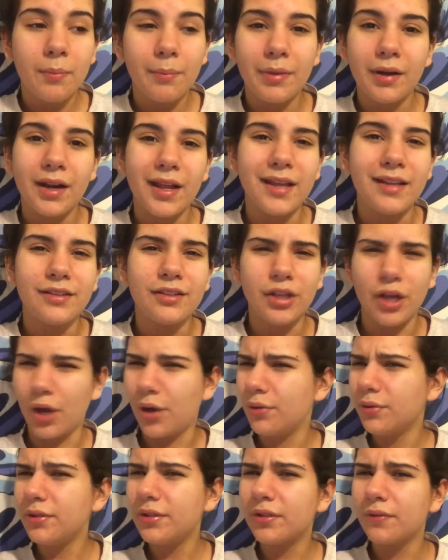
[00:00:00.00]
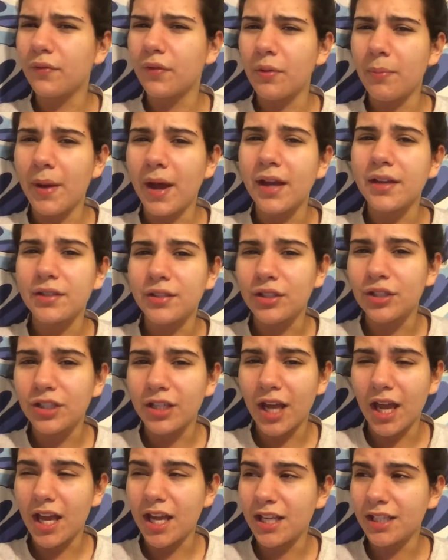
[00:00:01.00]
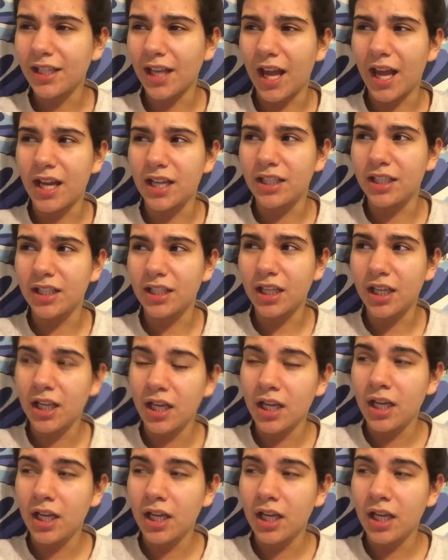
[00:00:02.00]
plain toast for the past 2 days, and